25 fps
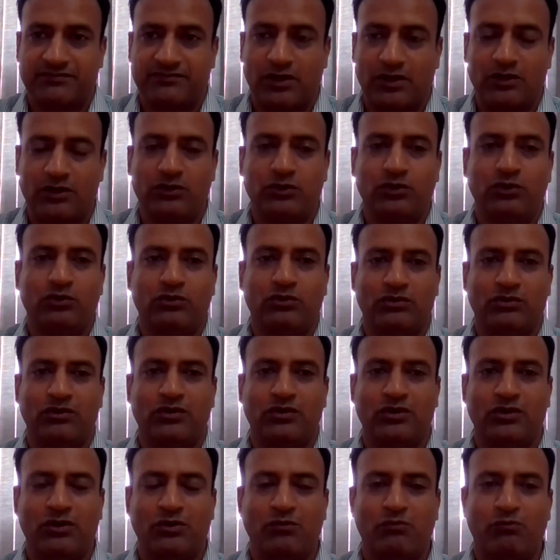Although
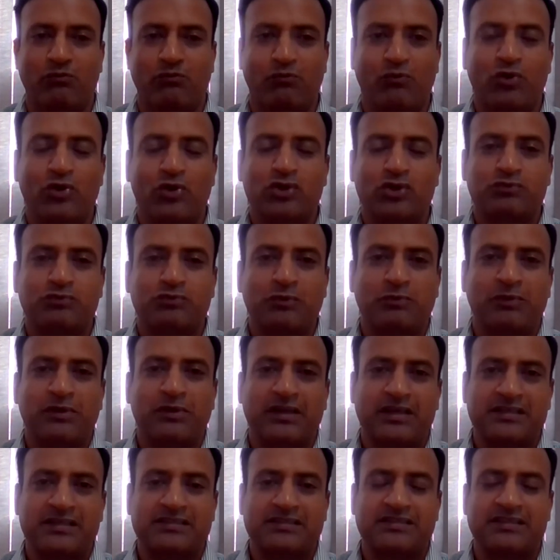most
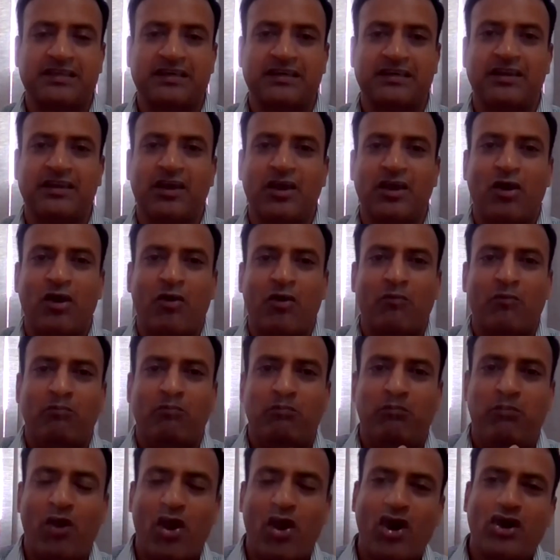people consider
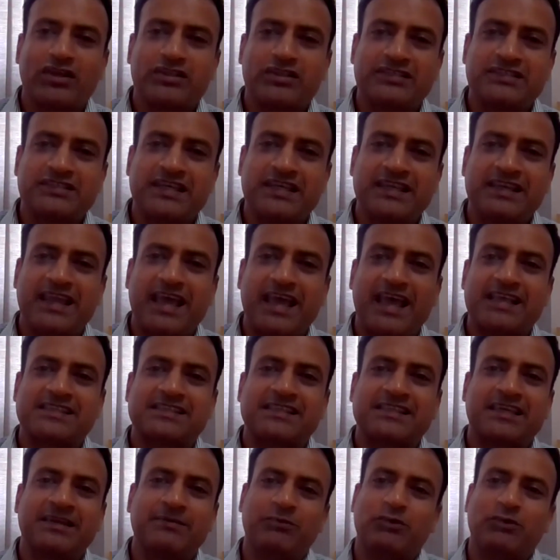blockchain
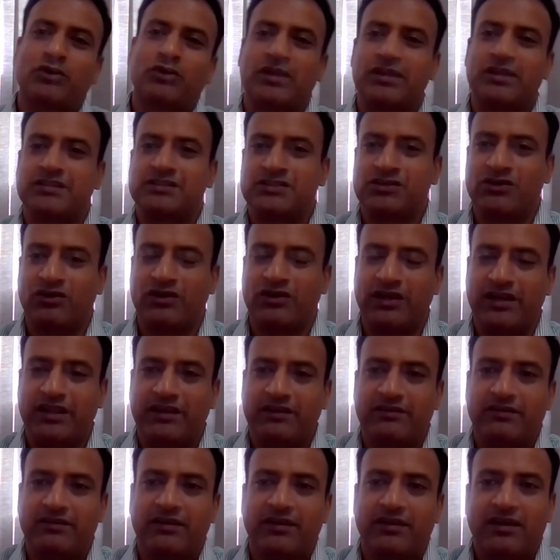as cryptocurrency
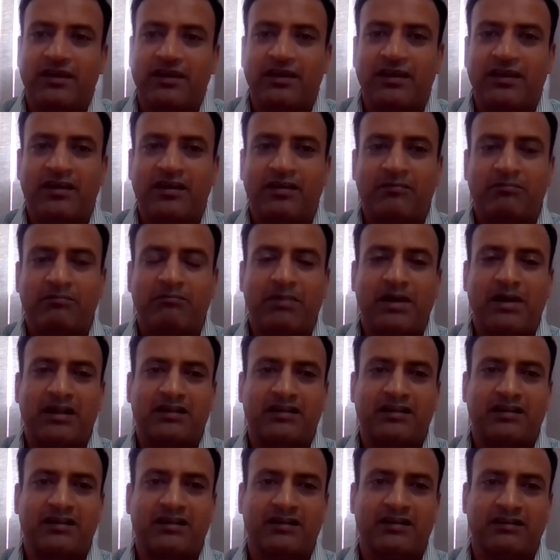only,
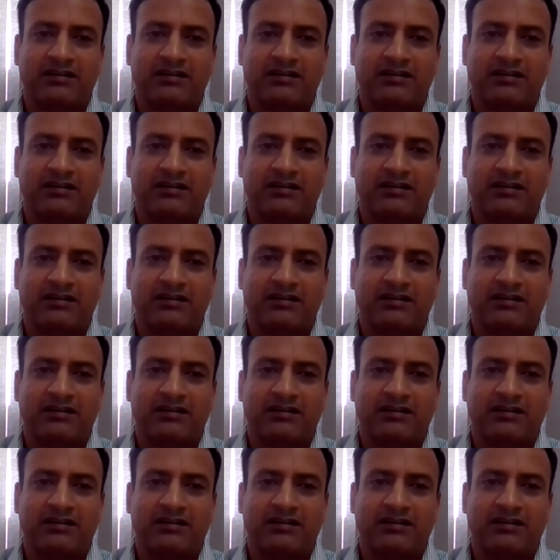but